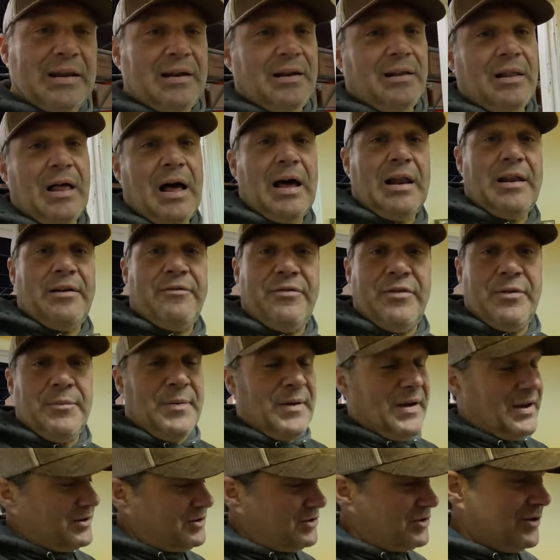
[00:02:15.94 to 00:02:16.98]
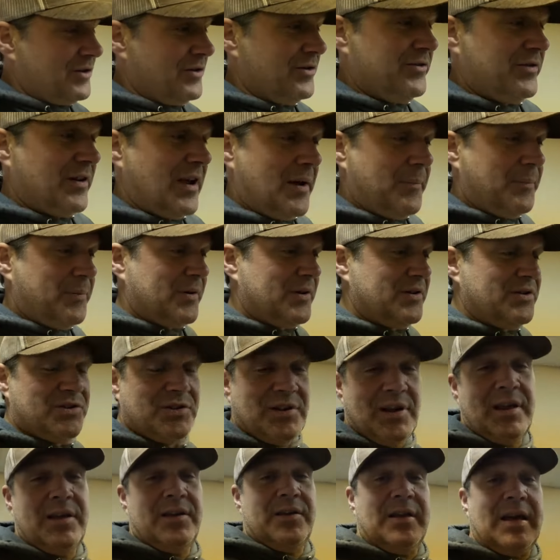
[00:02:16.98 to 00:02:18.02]
getting a lot of the pictures. I
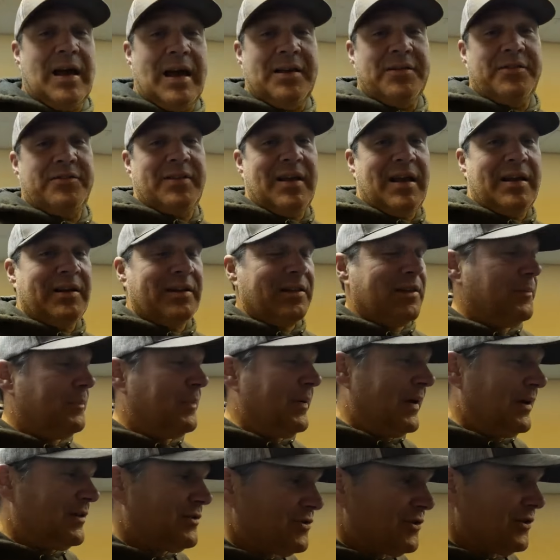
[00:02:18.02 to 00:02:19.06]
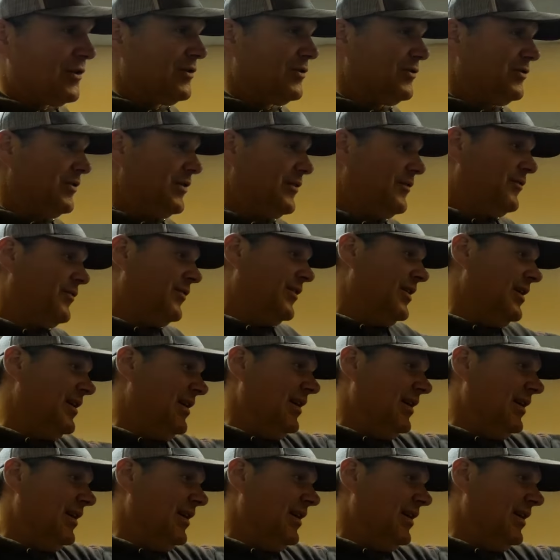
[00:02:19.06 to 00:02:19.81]
appreciate you guys sending the pictures of